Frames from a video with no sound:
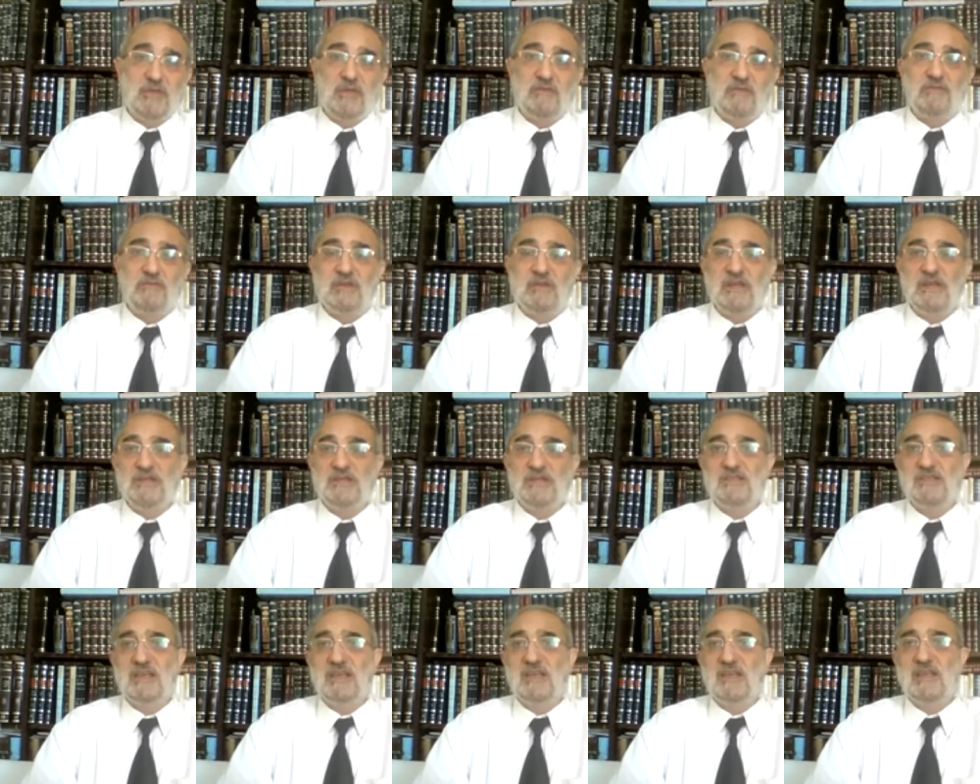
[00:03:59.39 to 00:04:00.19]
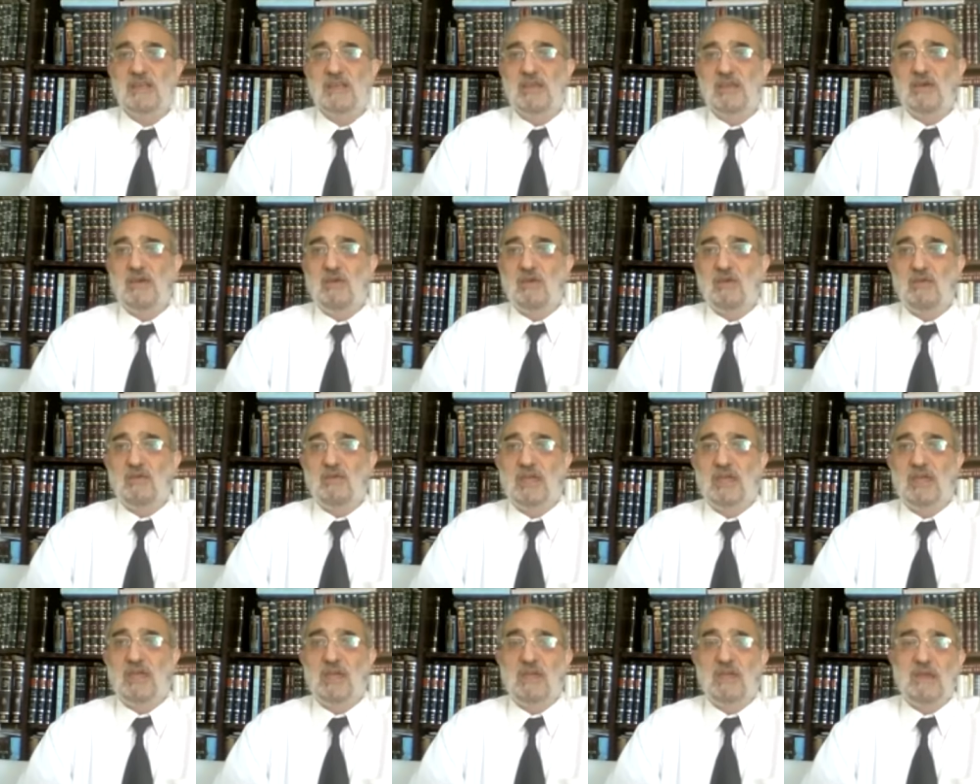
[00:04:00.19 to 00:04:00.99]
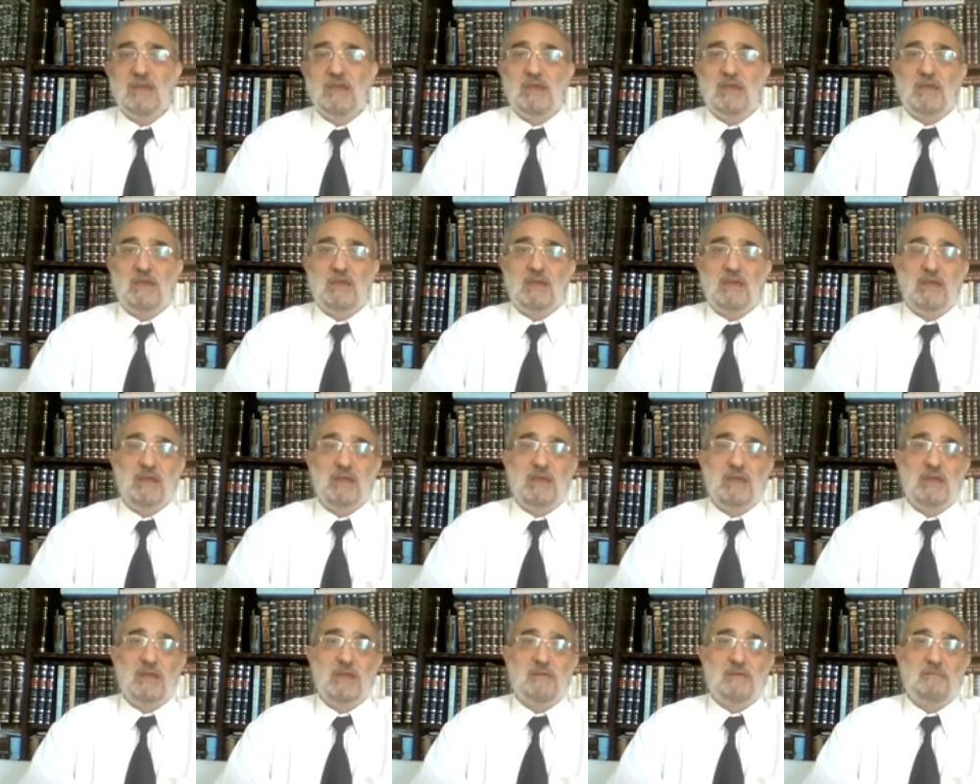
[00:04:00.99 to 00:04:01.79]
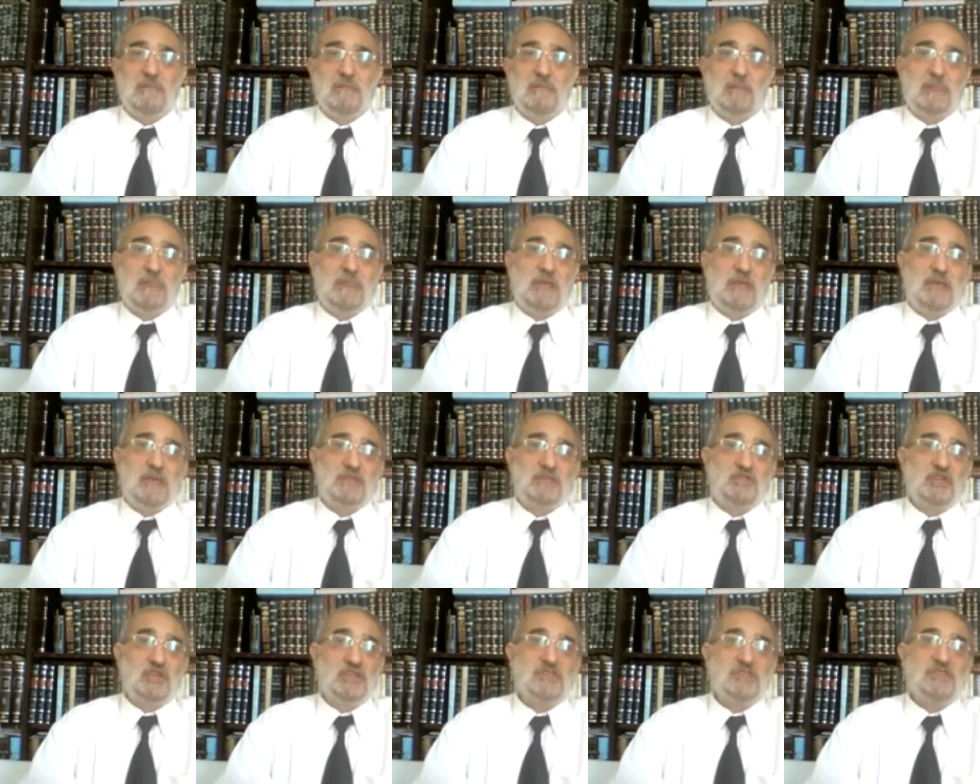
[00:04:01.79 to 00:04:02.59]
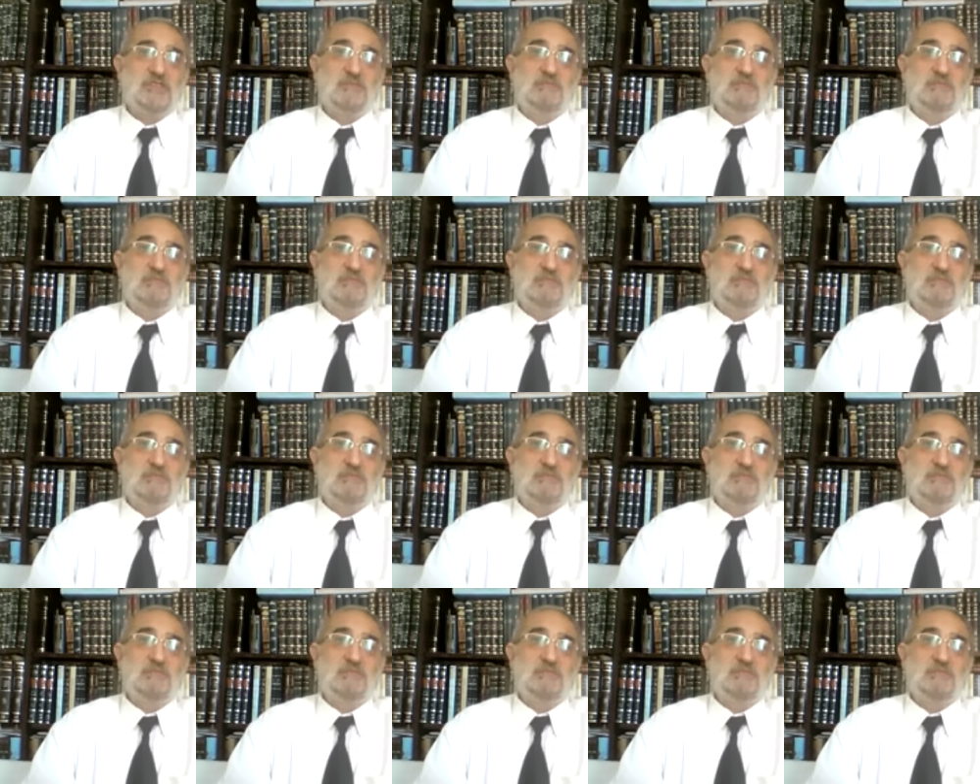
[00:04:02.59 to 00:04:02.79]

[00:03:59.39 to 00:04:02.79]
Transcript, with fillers: If you're gonna say, okay, um, just